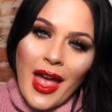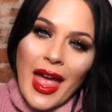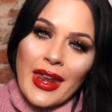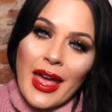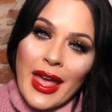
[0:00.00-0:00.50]

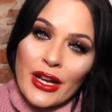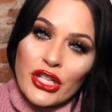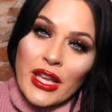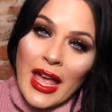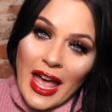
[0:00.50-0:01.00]
And I
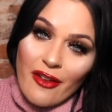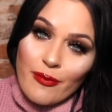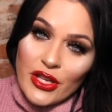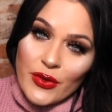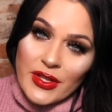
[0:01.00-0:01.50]
actually have
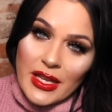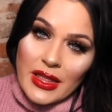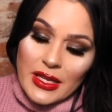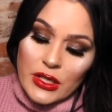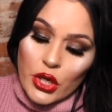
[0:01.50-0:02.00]
been using
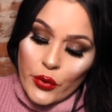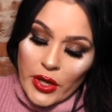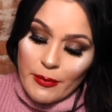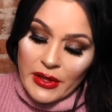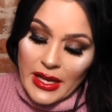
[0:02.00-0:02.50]
this
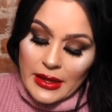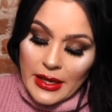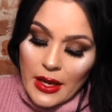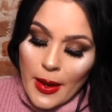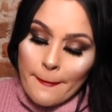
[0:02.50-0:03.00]
cream
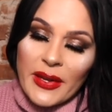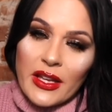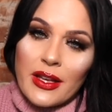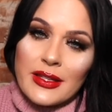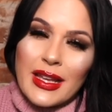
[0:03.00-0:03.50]
lately
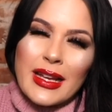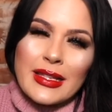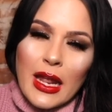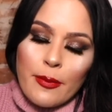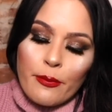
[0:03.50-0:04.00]
because, like I
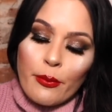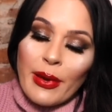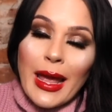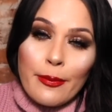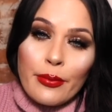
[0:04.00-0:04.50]
said, I
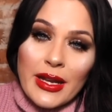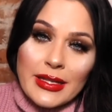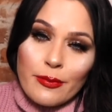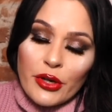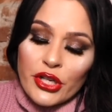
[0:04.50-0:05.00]
but I, I
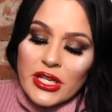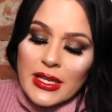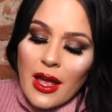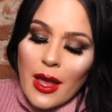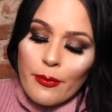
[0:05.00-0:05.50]
did purchase
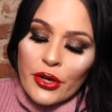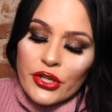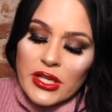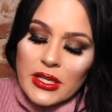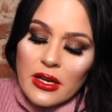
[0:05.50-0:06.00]
it. I
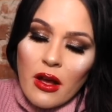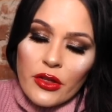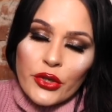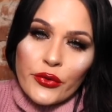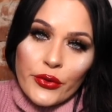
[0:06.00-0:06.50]
purchased it
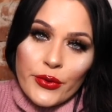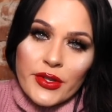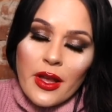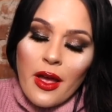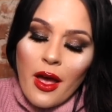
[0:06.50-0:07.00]
on the
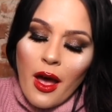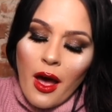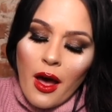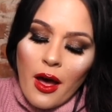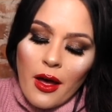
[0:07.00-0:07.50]
cruise.
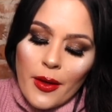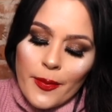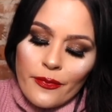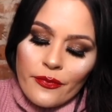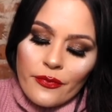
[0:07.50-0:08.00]

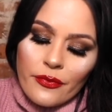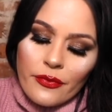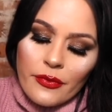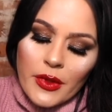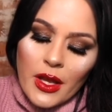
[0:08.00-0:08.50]
Um,
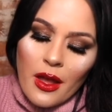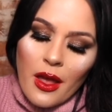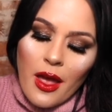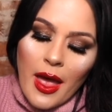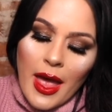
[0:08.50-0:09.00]

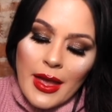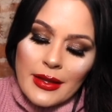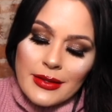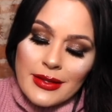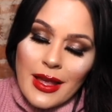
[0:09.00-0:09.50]

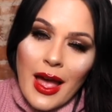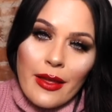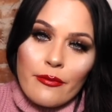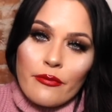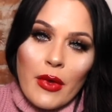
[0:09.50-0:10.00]
and
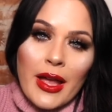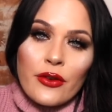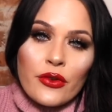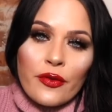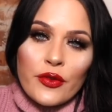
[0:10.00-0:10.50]
I, I
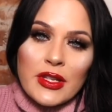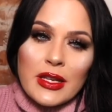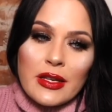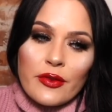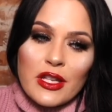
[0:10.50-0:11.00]
don't know if you see
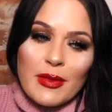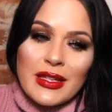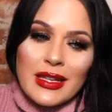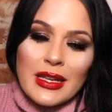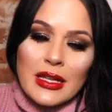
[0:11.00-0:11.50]
a difference in my
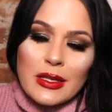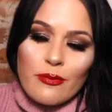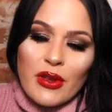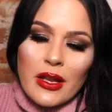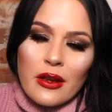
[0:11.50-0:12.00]
skin. It's
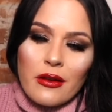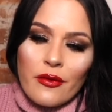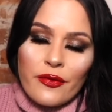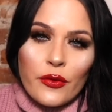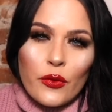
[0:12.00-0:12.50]
been a
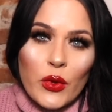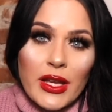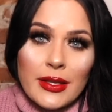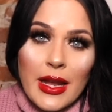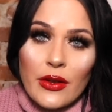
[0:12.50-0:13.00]
few
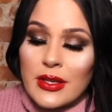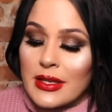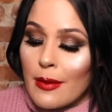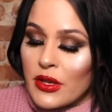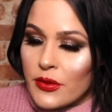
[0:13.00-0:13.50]
weeks now
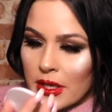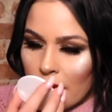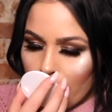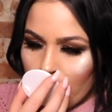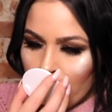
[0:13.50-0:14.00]
since I've been using it.